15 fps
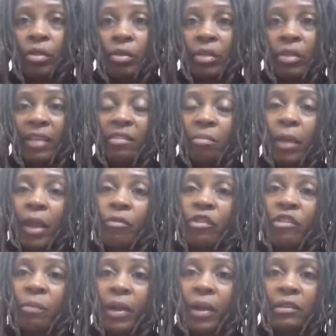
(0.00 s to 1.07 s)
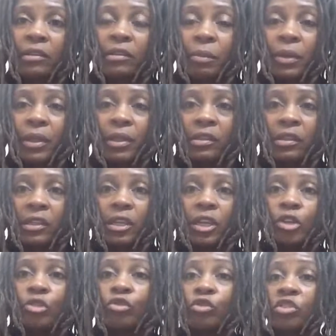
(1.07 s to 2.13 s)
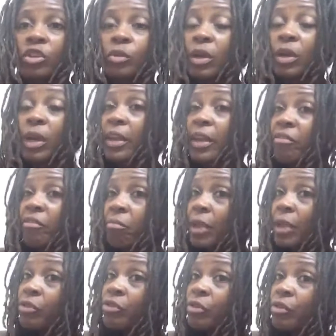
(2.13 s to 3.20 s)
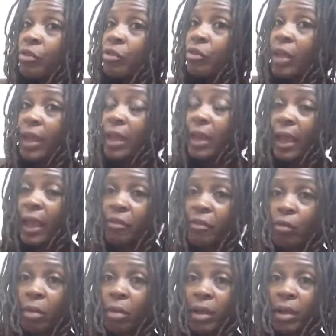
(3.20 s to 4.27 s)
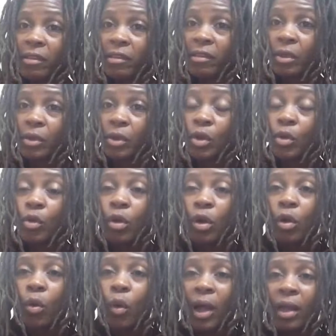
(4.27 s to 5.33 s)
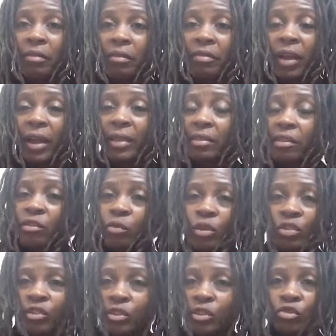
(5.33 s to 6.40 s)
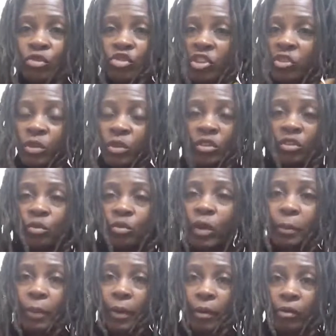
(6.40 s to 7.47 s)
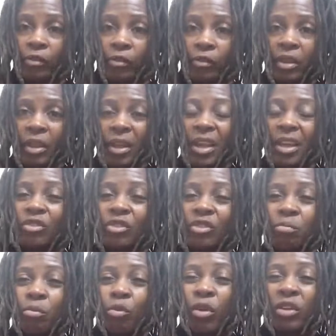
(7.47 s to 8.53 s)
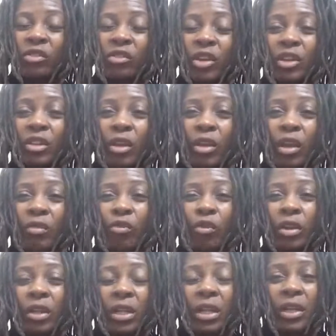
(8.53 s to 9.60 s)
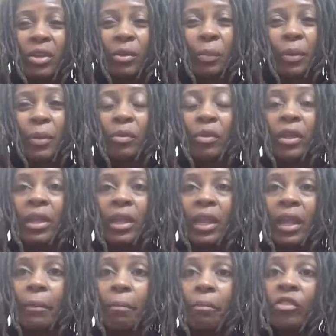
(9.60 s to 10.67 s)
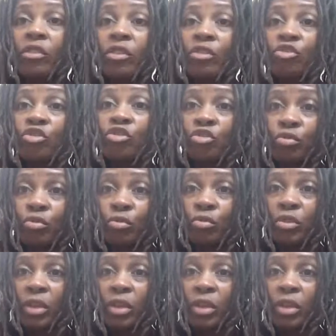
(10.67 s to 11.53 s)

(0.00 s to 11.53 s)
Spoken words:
That's my responsibility to see what kind of mentors I could have around my son who are qualified. This wasn't new just with this one person. So it's more so than looking for a leader. People are getting it misconstrued.